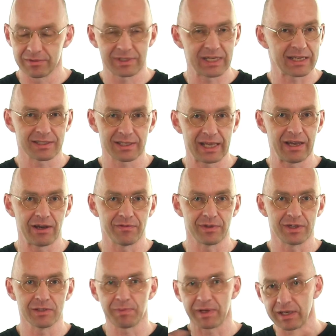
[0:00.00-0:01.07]
takes care of
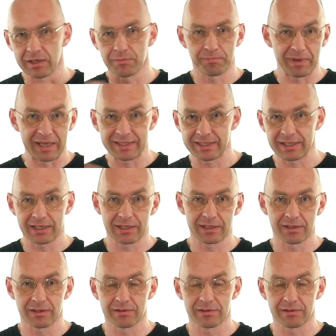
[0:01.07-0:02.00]
this, but in the basic,